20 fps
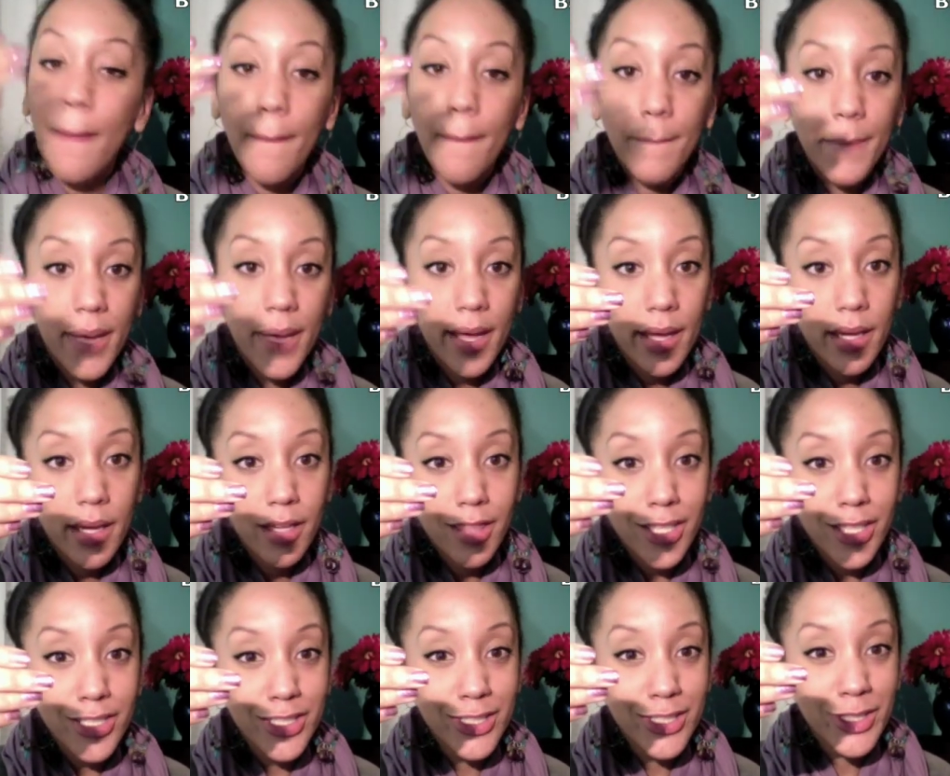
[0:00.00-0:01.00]
But
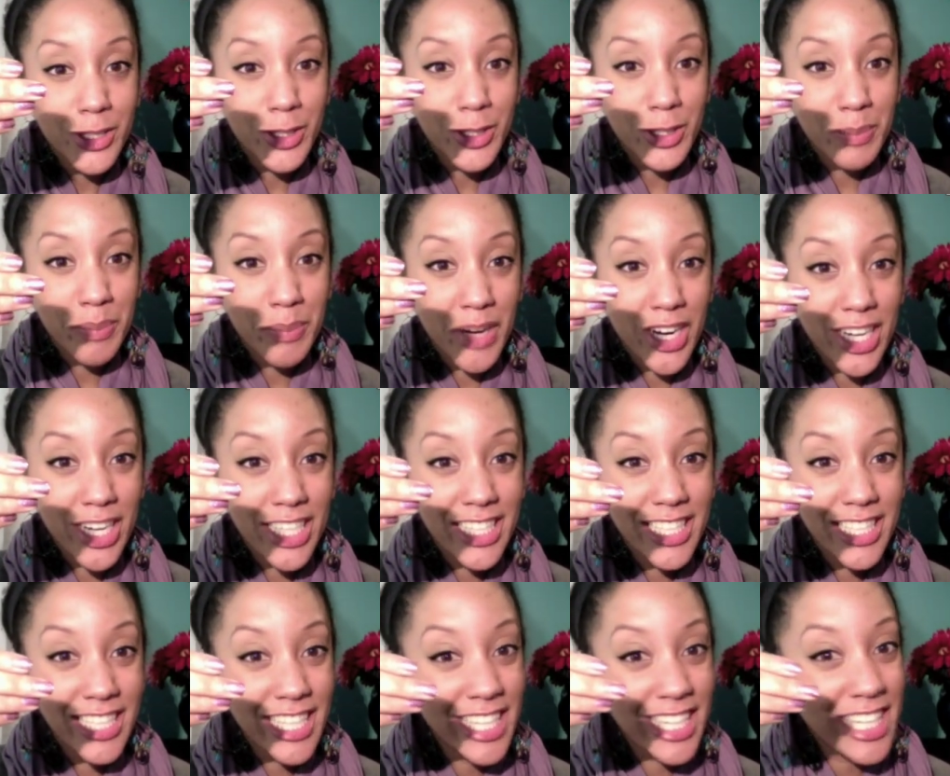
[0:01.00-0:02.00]
they're still
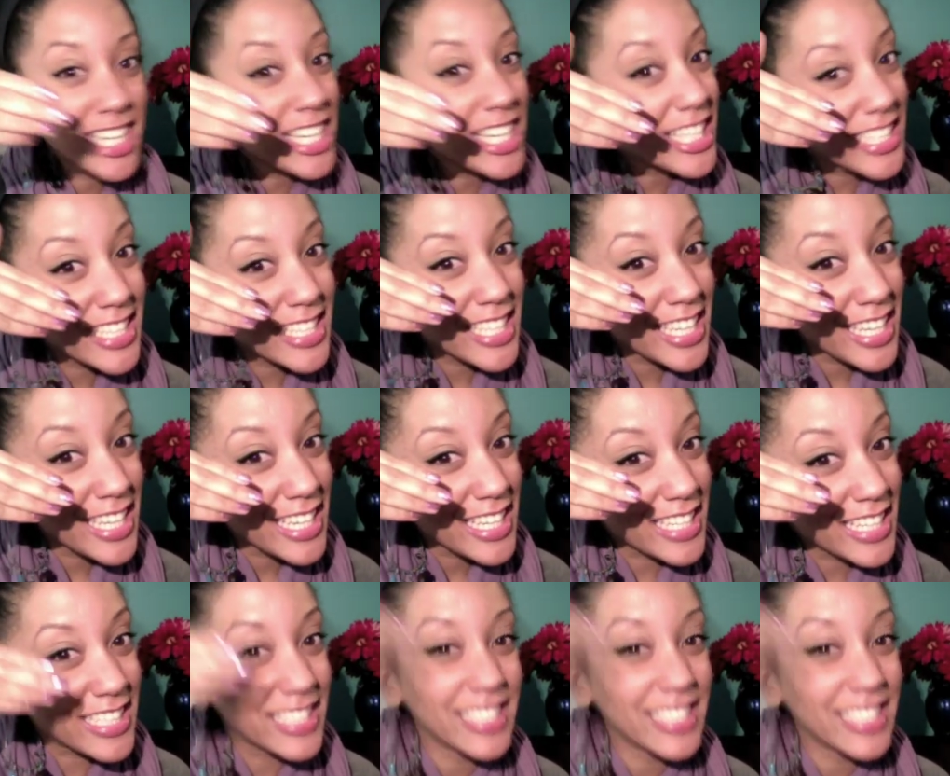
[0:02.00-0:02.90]
sparkly and girly.